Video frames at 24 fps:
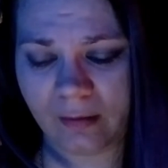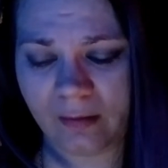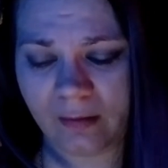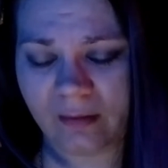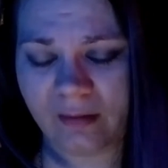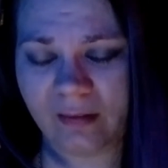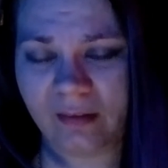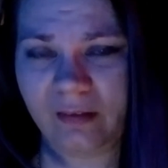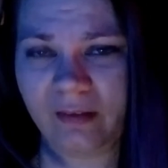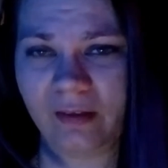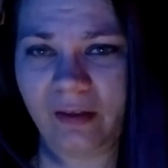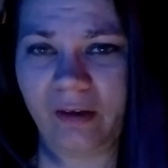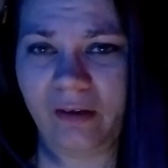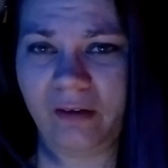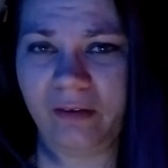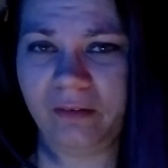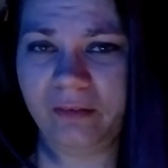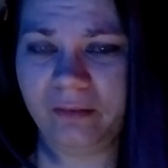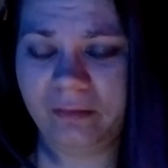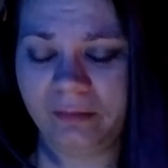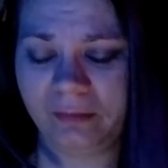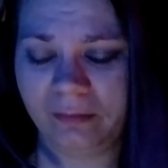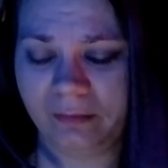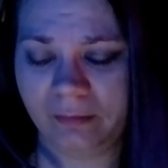"No,"
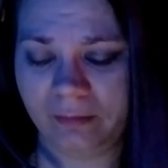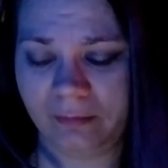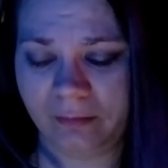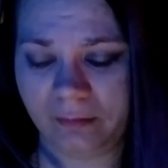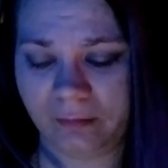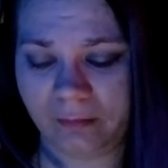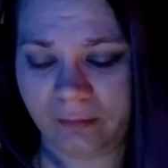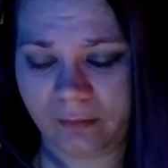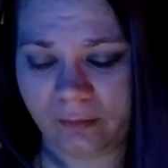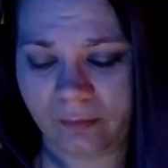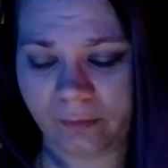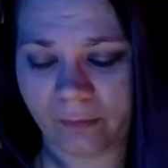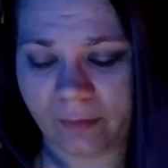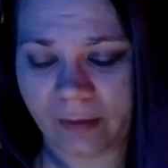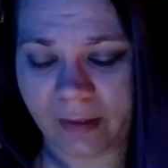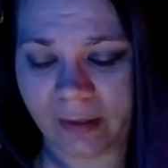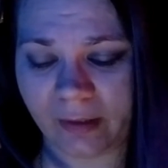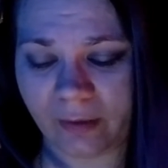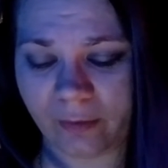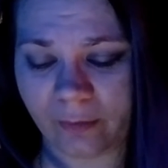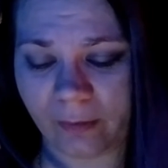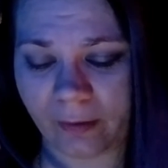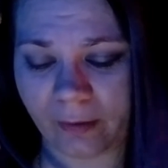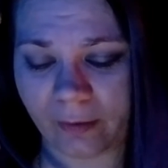
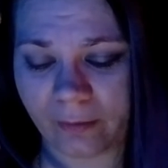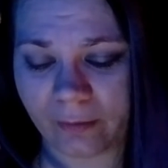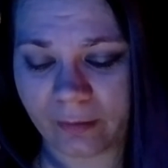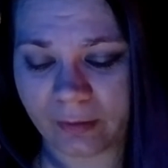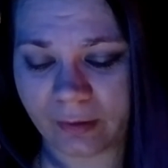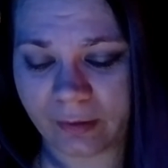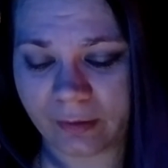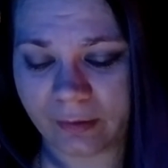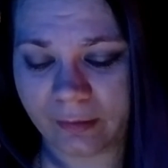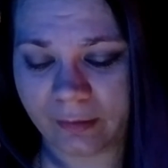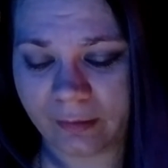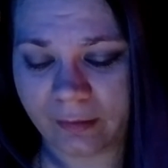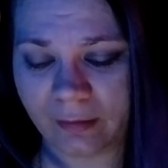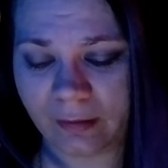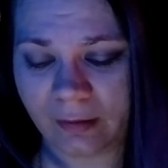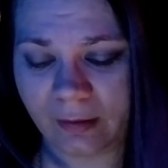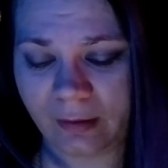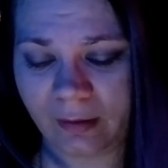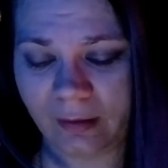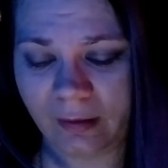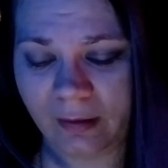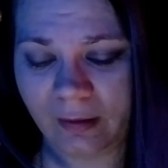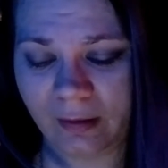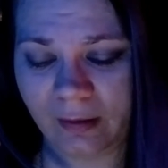Reed croaked.
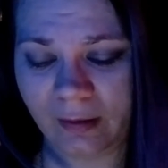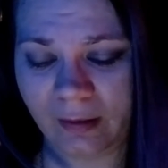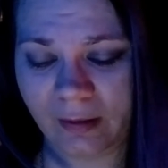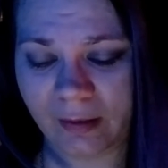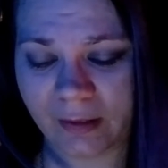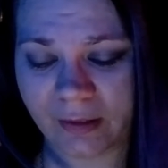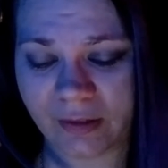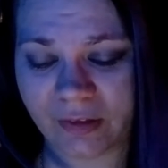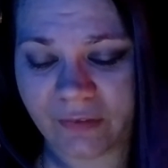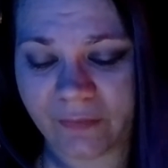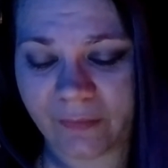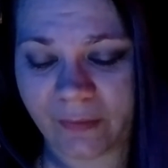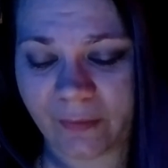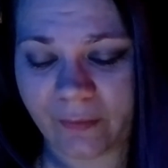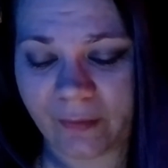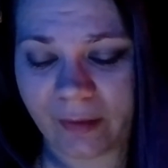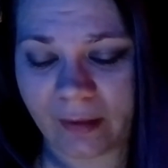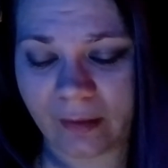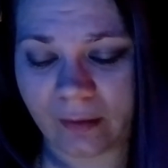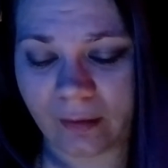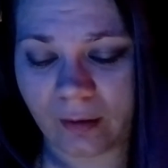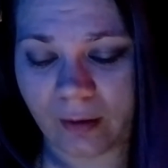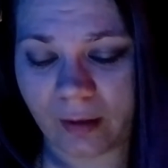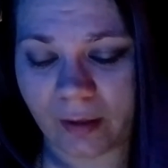His throat
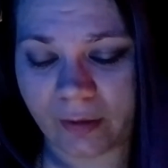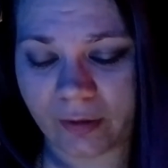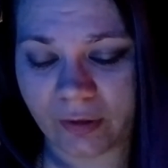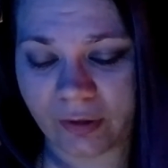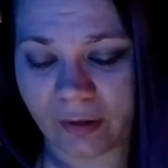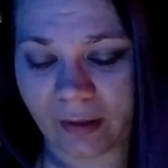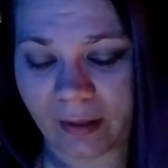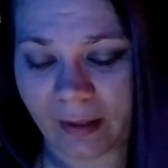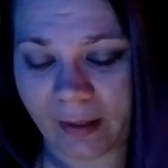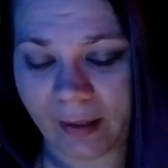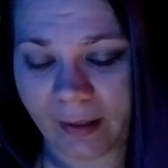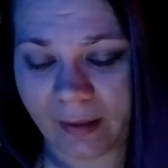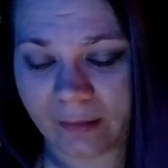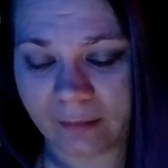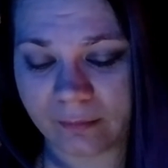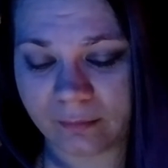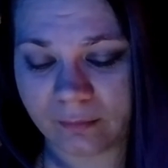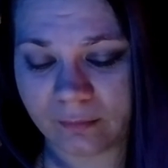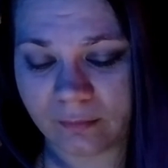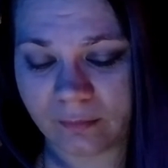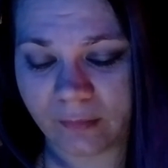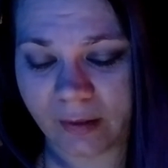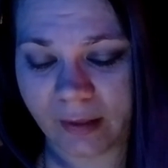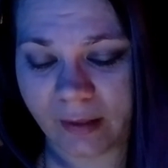had gone dry,
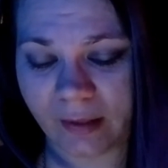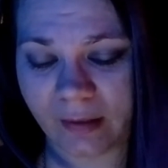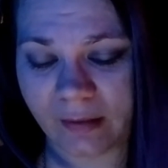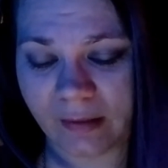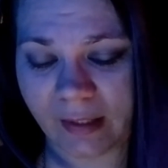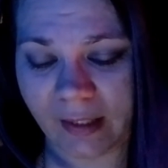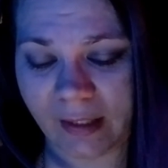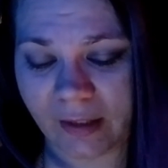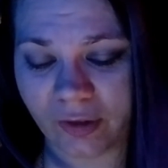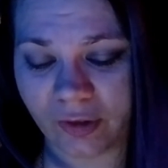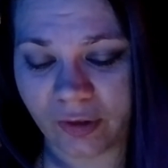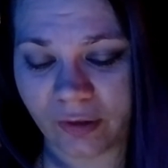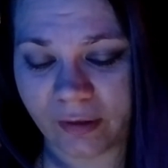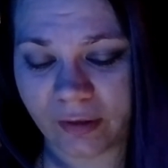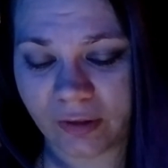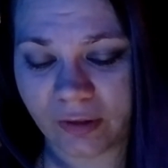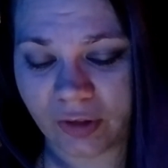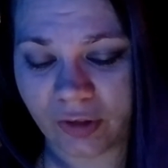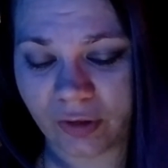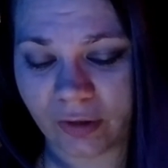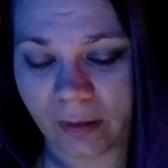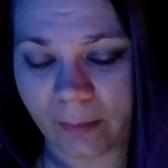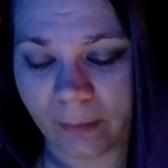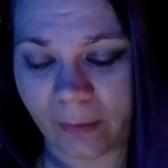and a dangerous
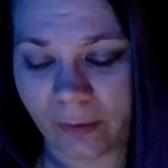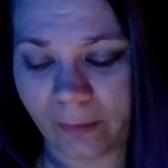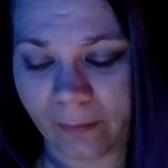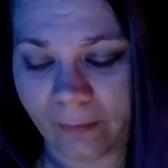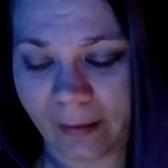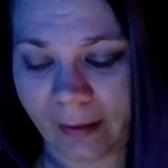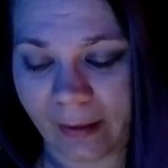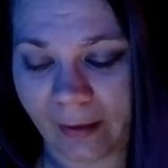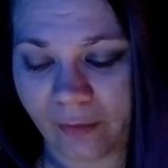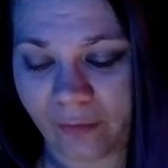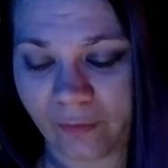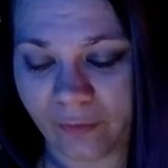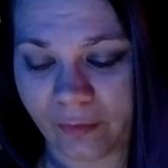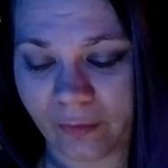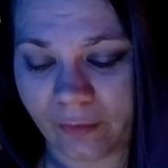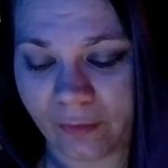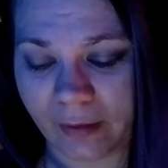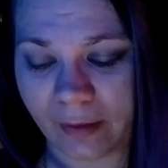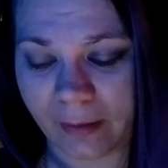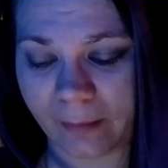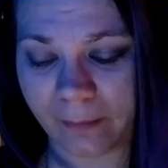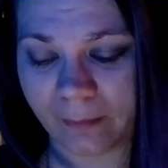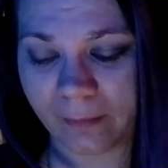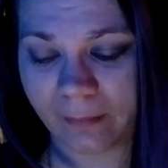tremor ran through
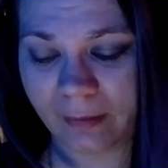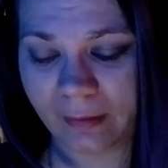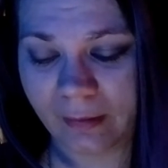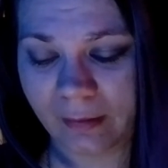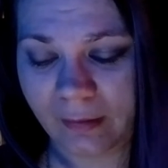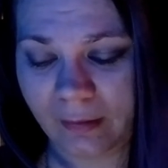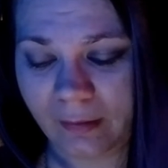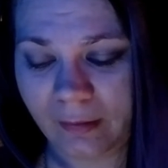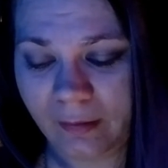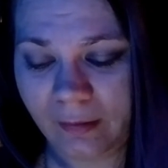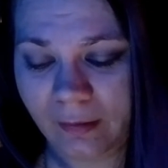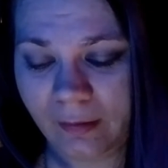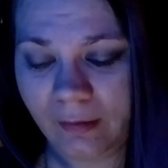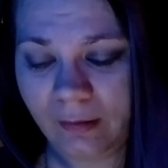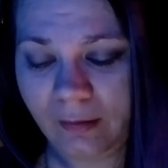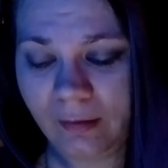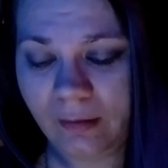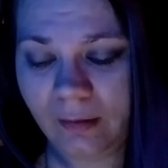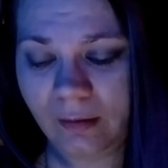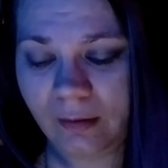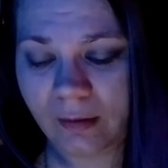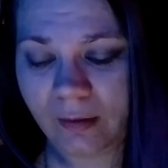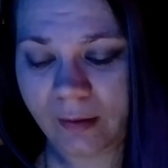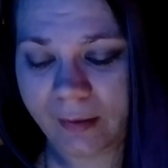him.
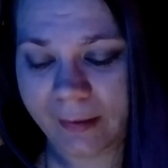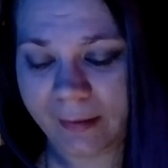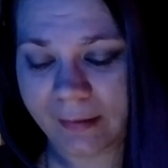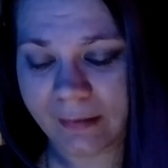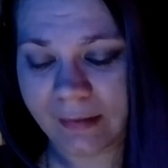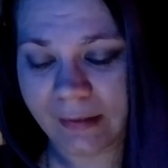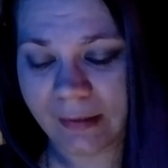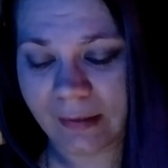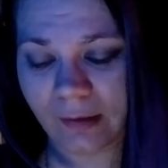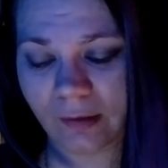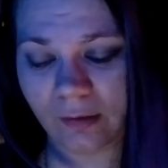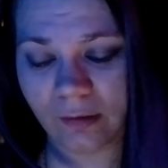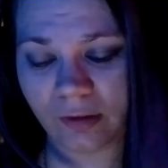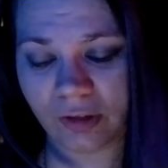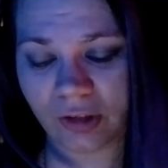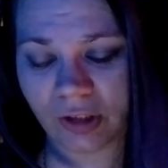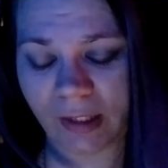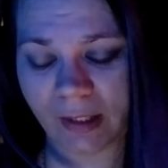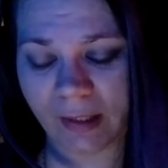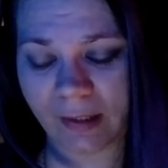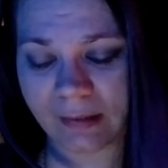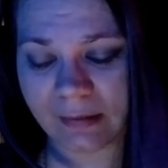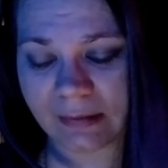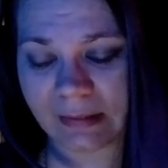He continued to
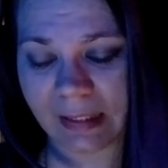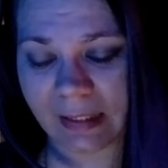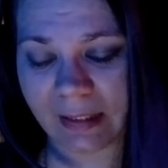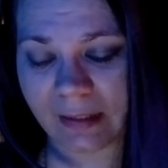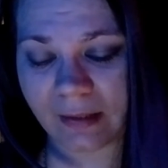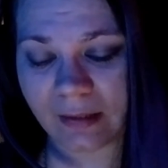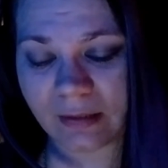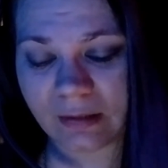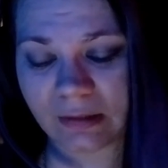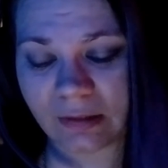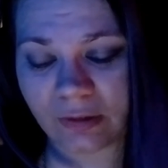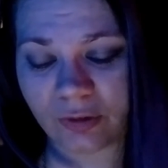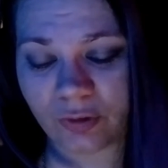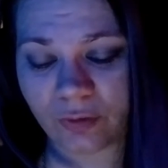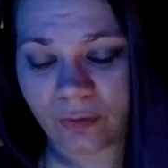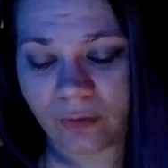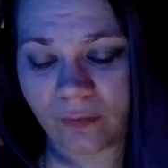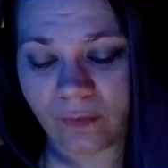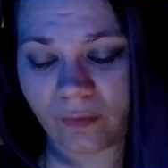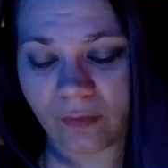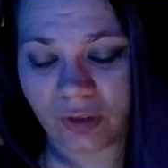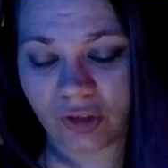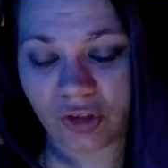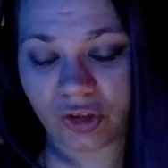shake his head as the
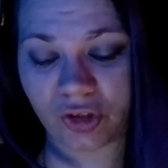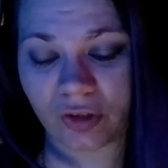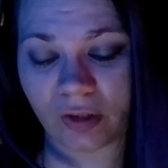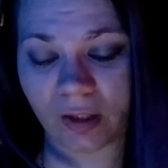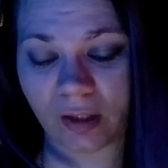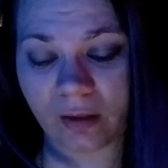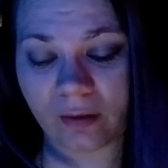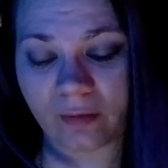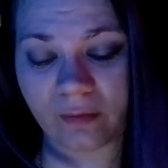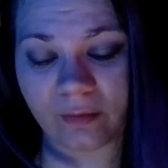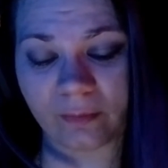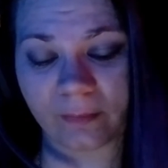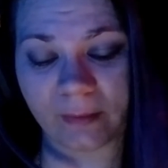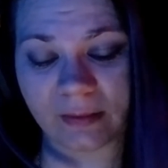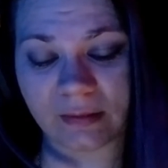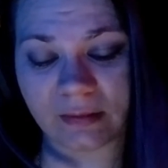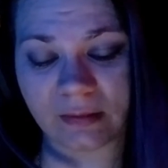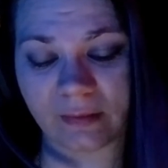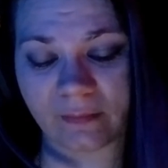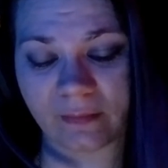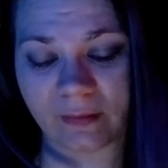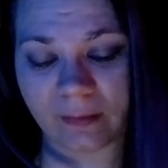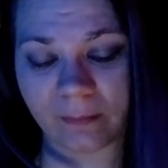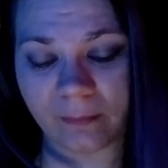truth struck the
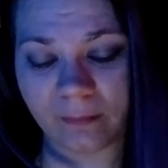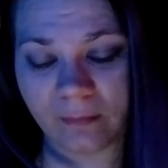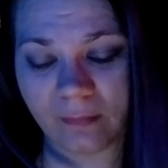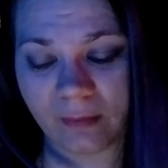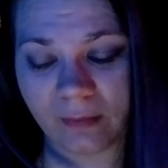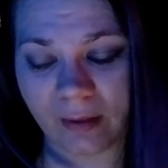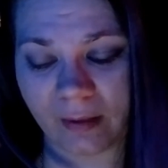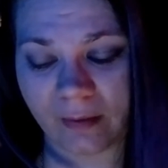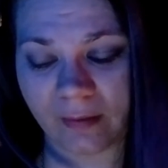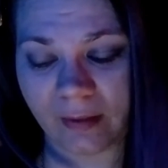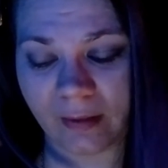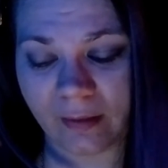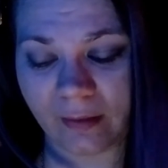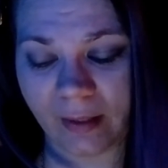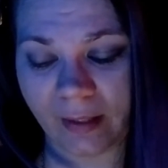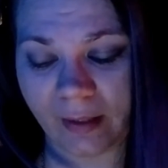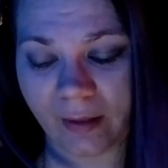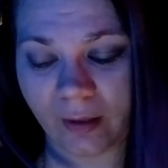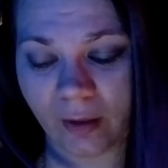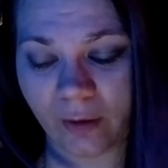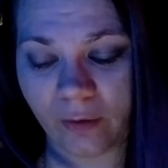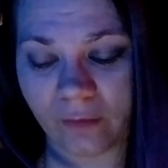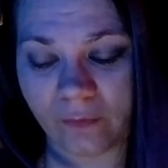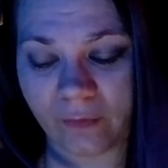rest of them, and they let
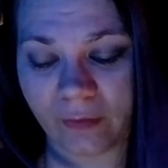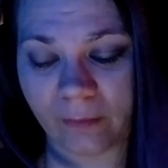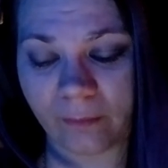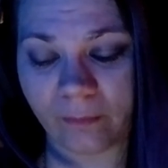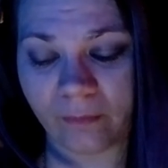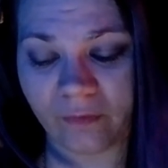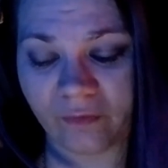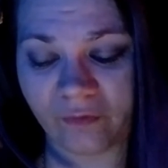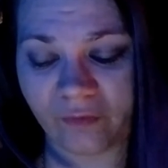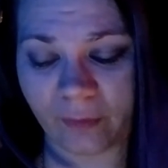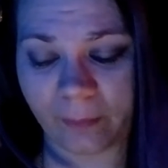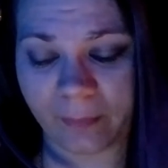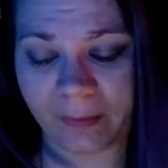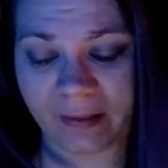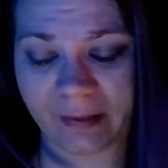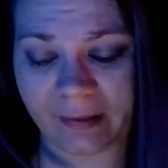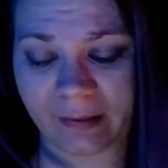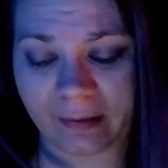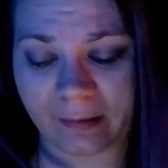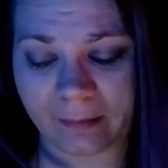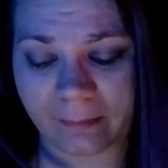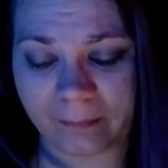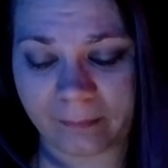go of him for pity.